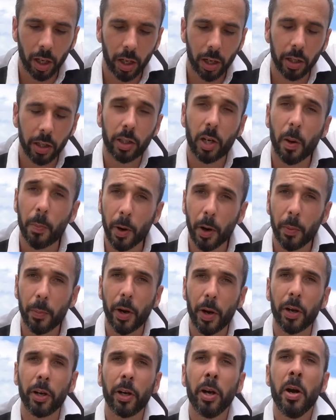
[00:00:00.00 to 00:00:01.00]
copper
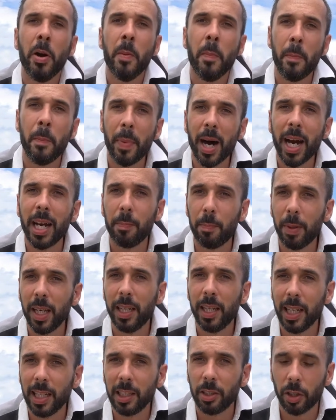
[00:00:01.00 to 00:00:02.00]
mug might be
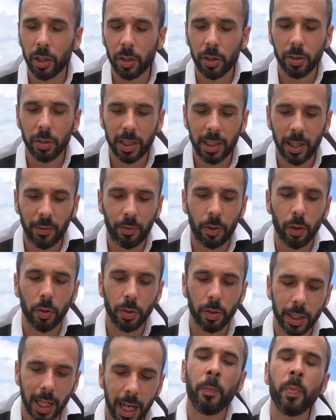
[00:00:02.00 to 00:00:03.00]
dangerous if used.
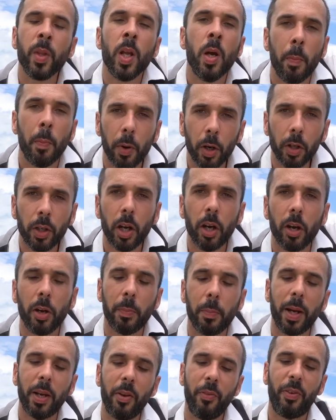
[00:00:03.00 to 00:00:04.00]
Modern
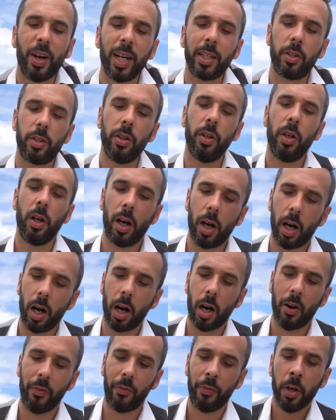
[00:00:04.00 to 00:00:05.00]
manufacture
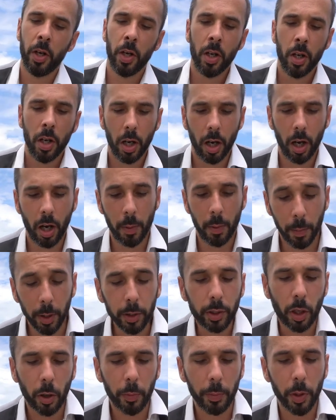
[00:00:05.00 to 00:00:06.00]
of
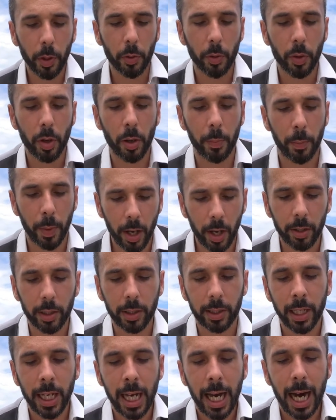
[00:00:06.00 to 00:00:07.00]
Moscow Mule mugs
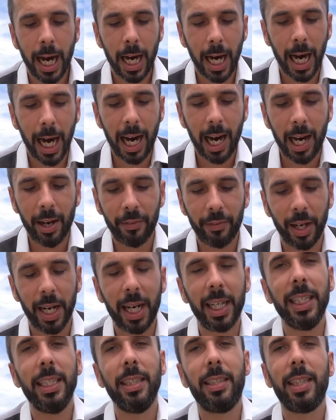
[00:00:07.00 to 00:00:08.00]
have an
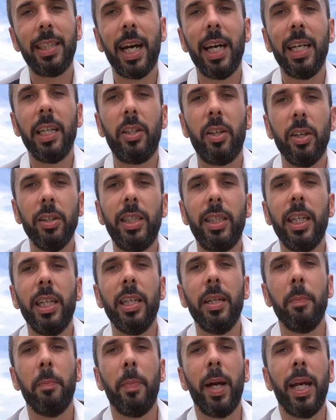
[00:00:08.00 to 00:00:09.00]
inside
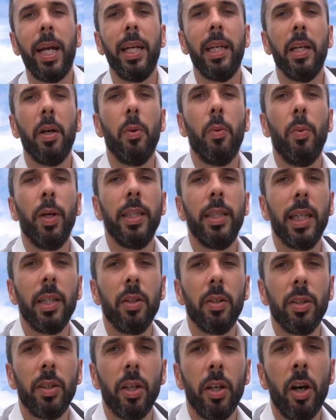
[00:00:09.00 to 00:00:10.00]
coating made with
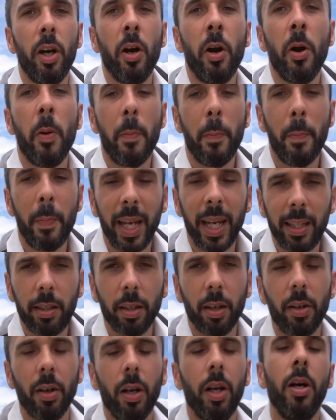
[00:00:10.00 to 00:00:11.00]
another
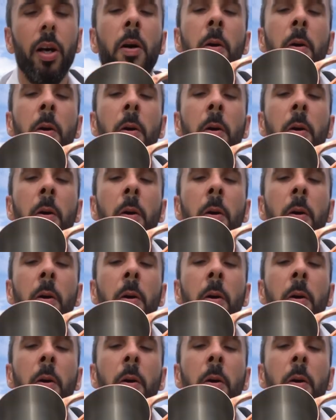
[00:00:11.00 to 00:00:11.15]
metal